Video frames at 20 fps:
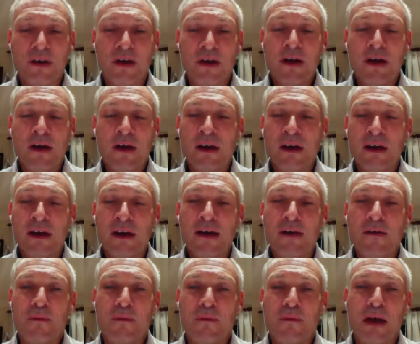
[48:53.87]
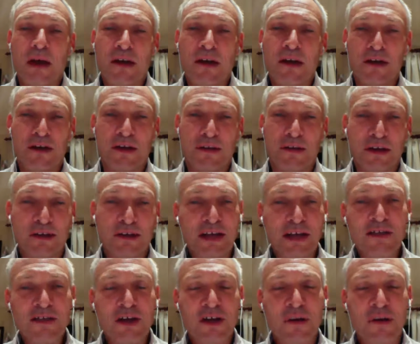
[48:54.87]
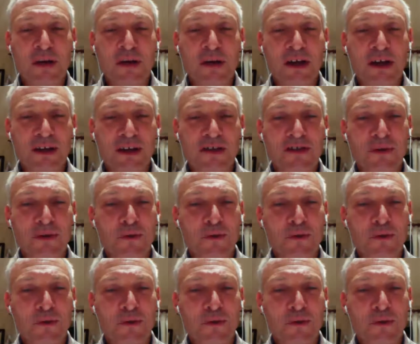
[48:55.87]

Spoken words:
and a telescope like this,